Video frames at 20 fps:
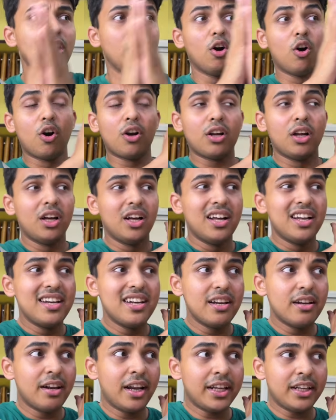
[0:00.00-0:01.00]
or
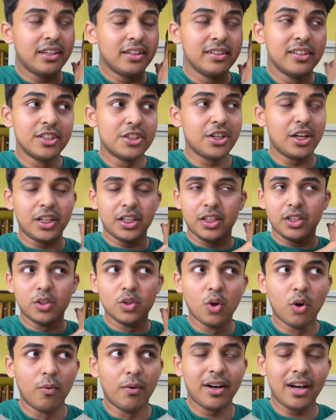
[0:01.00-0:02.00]
like literally
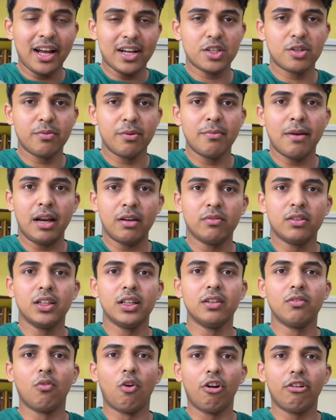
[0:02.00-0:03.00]
no one has to be manually
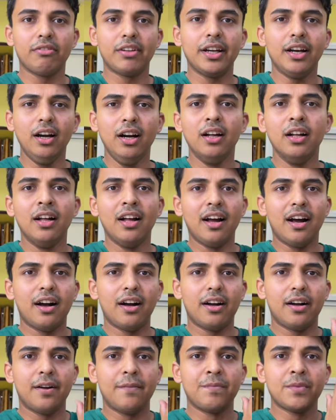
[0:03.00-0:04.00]
involved there
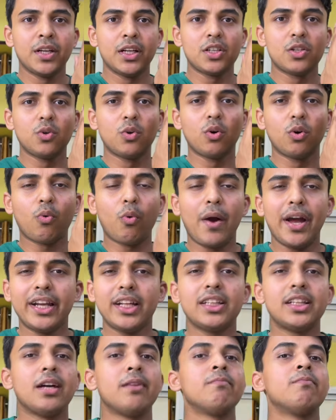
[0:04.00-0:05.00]
to
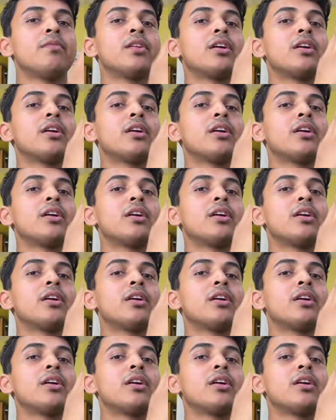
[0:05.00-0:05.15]
query them.